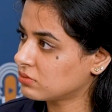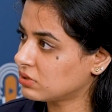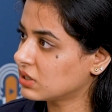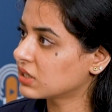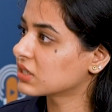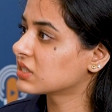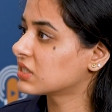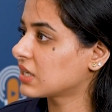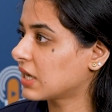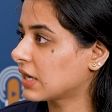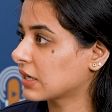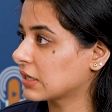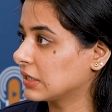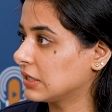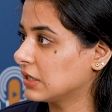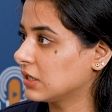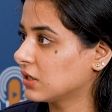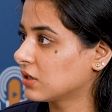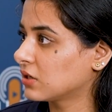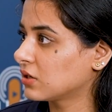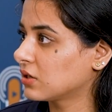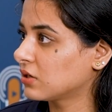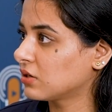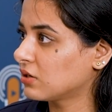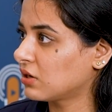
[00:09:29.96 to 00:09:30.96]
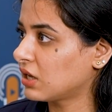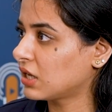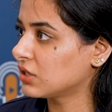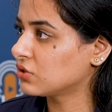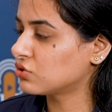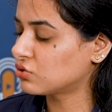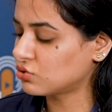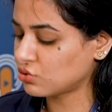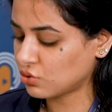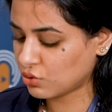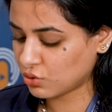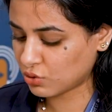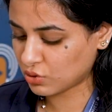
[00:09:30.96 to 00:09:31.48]
Exactly. And
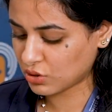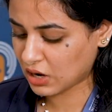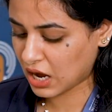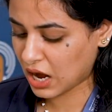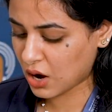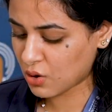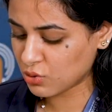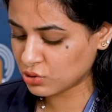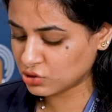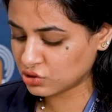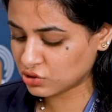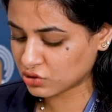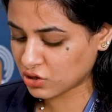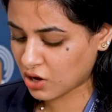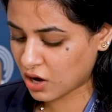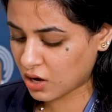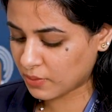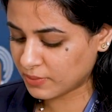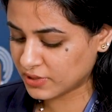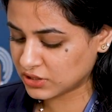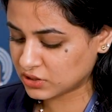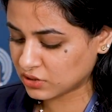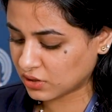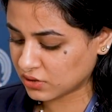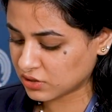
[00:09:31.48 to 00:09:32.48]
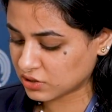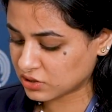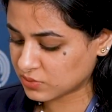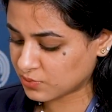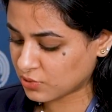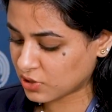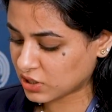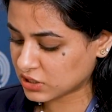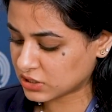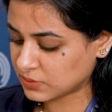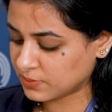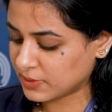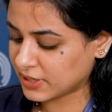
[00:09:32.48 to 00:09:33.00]
so how would you comment on this
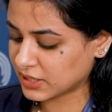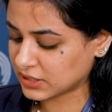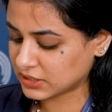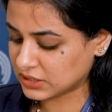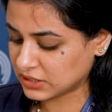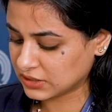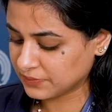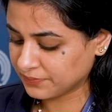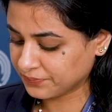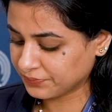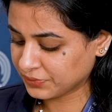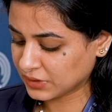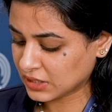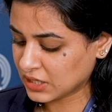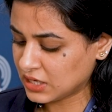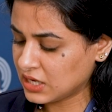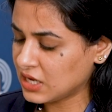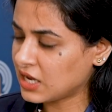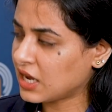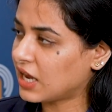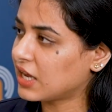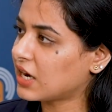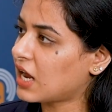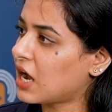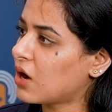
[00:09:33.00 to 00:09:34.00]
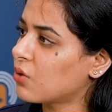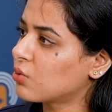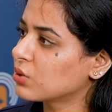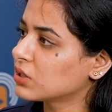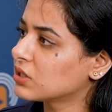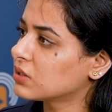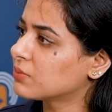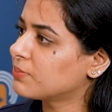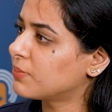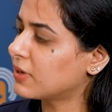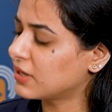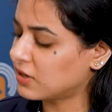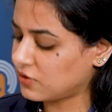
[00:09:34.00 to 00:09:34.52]
prospect, and how would
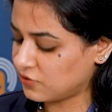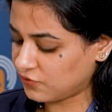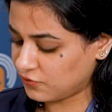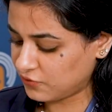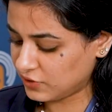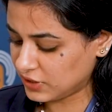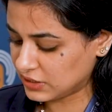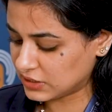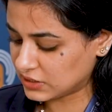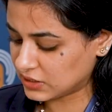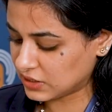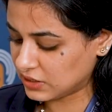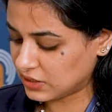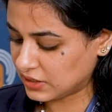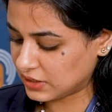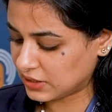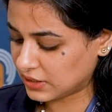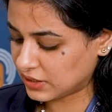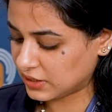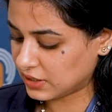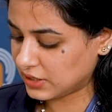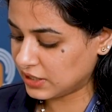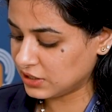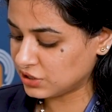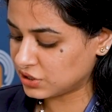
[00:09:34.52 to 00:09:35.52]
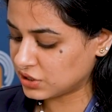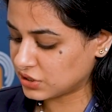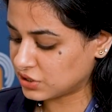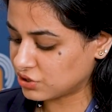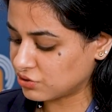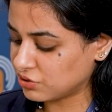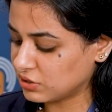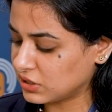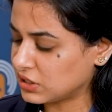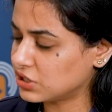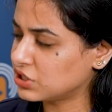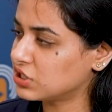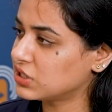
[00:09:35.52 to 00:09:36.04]
it benefit the
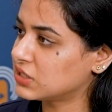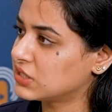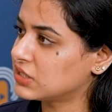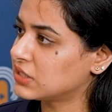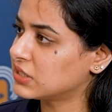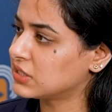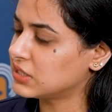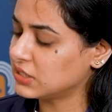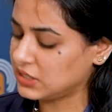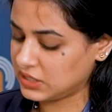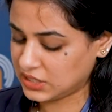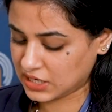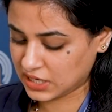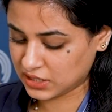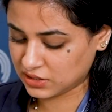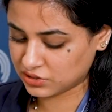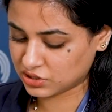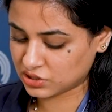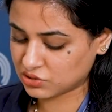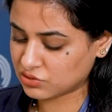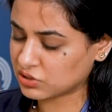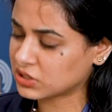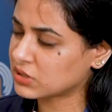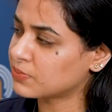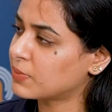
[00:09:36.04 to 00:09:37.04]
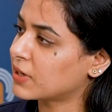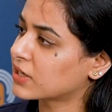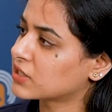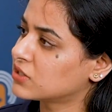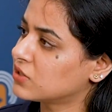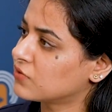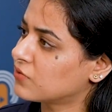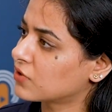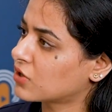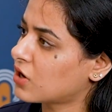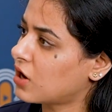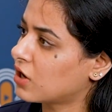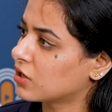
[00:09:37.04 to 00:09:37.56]
industry in the GCC and its
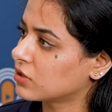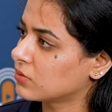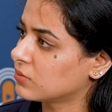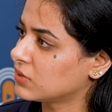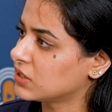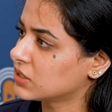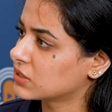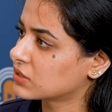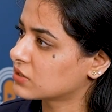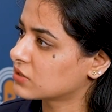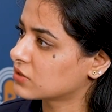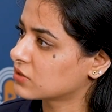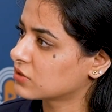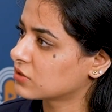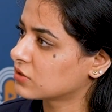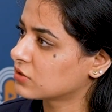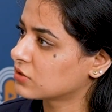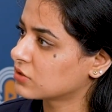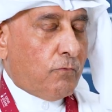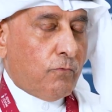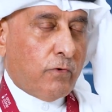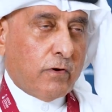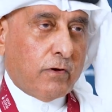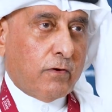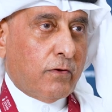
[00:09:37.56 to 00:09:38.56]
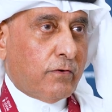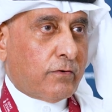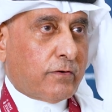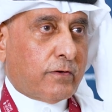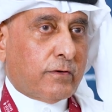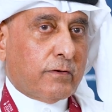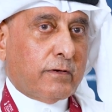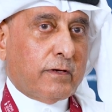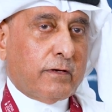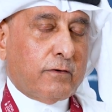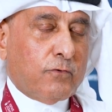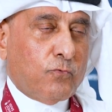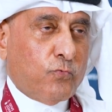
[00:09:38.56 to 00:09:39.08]
respective economies? Well, look,
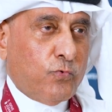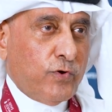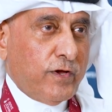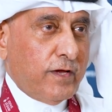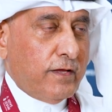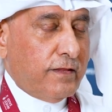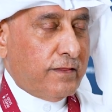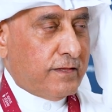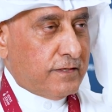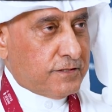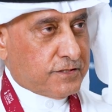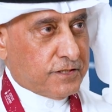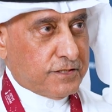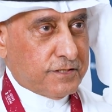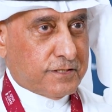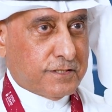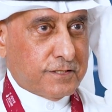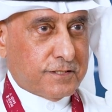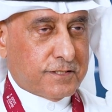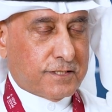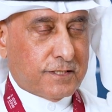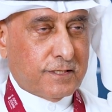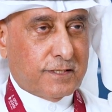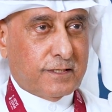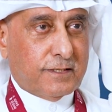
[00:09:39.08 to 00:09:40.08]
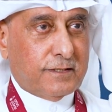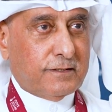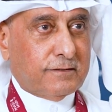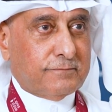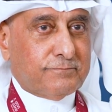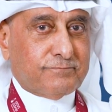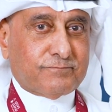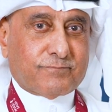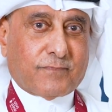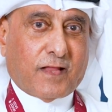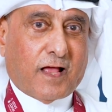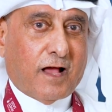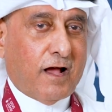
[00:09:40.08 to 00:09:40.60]
we in the GCC
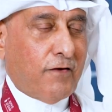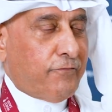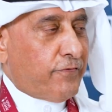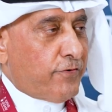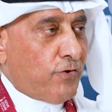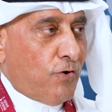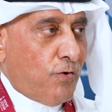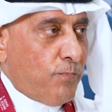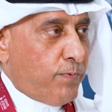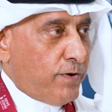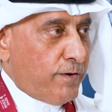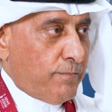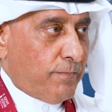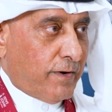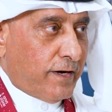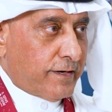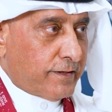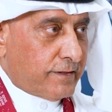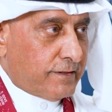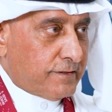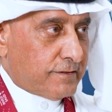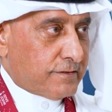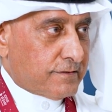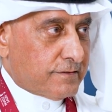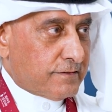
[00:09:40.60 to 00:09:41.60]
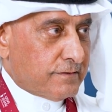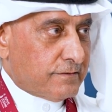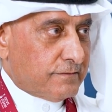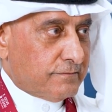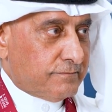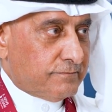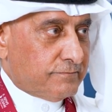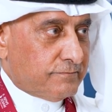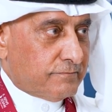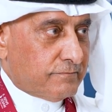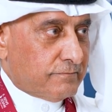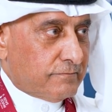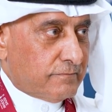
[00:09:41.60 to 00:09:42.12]
have an open market.
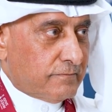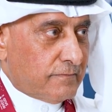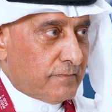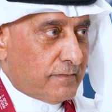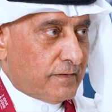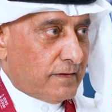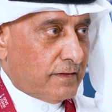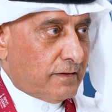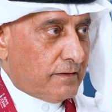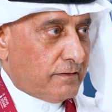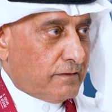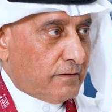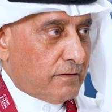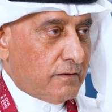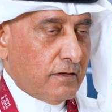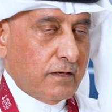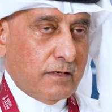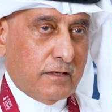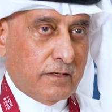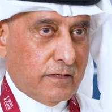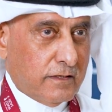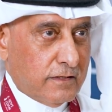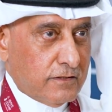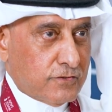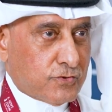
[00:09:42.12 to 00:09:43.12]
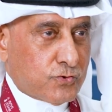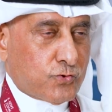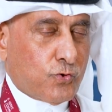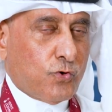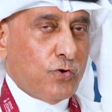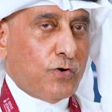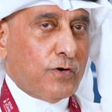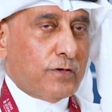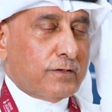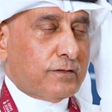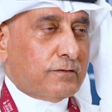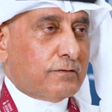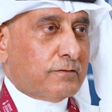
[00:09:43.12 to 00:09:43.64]
Really, it's
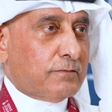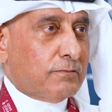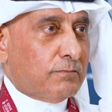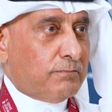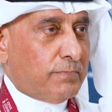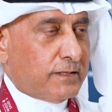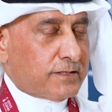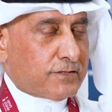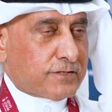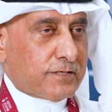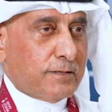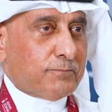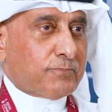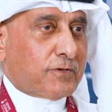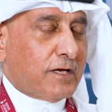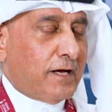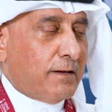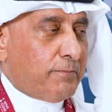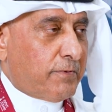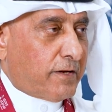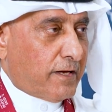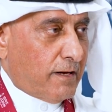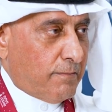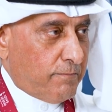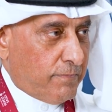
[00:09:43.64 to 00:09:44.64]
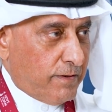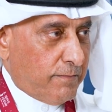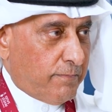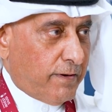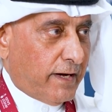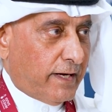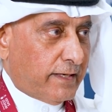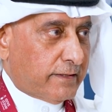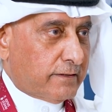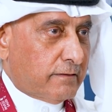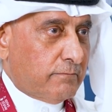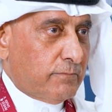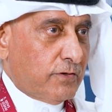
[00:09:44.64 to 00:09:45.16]
good, but sometimes can be
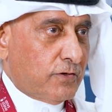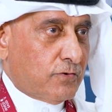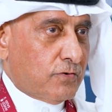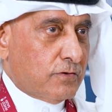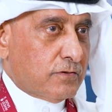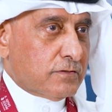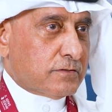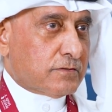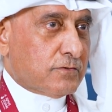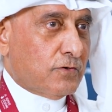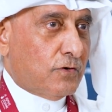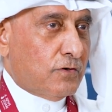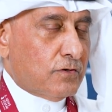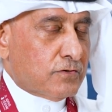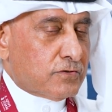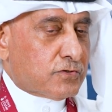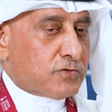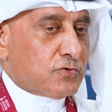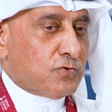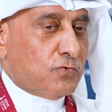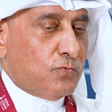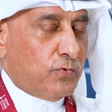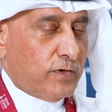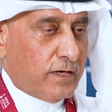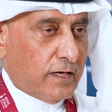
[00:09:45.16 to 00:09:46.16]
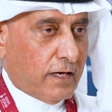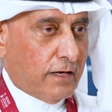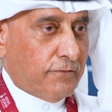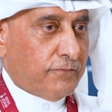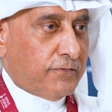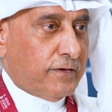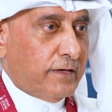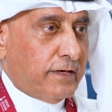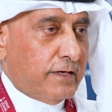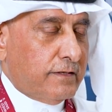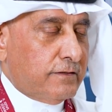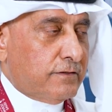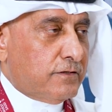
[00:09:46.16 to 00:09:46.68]
bad, because also we have
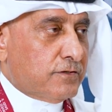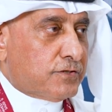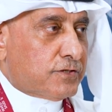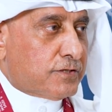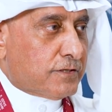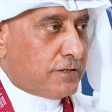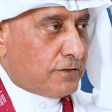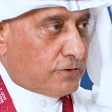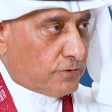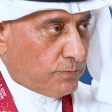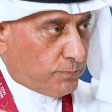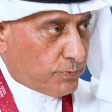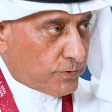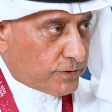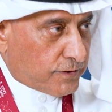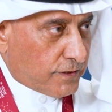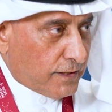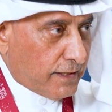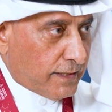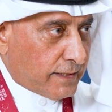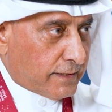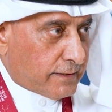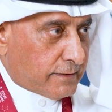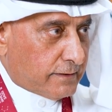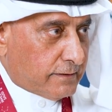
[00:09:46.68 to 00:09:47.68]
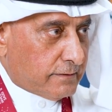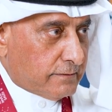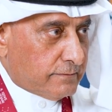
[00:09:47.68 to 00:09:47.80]
an industry to protect.